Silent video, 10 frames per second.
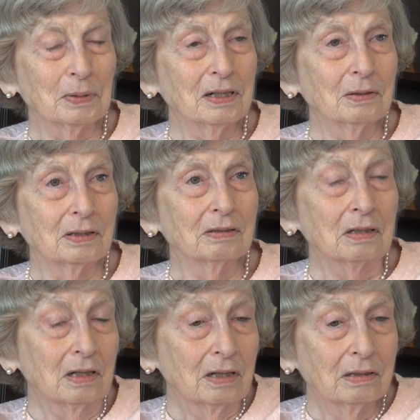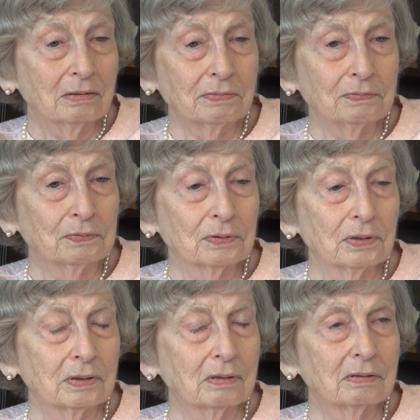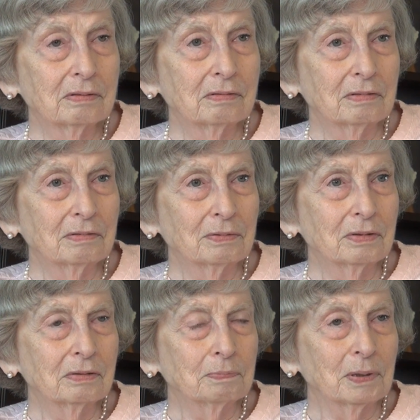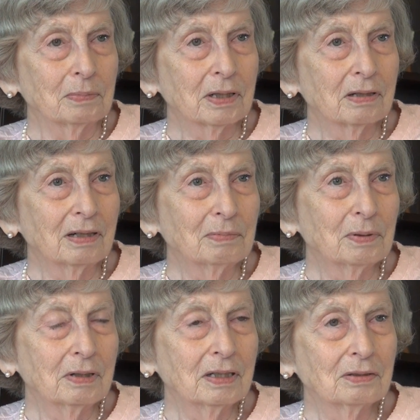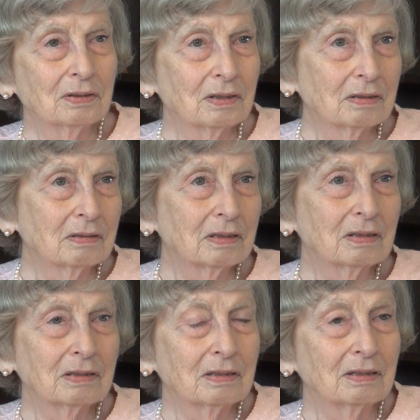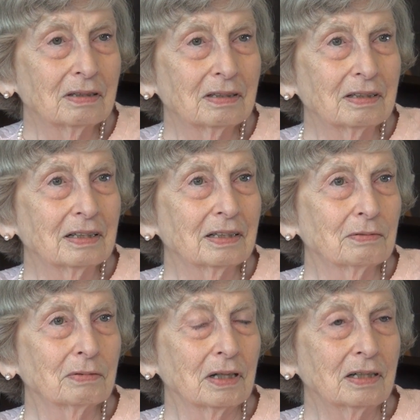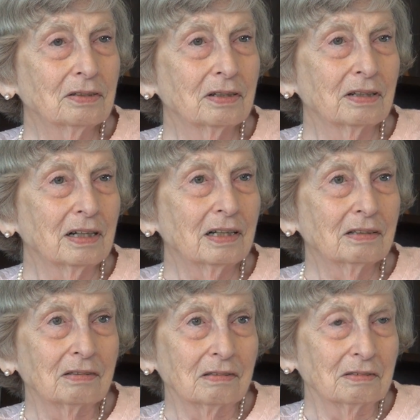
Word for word: better. And for the public library, or that relies on that,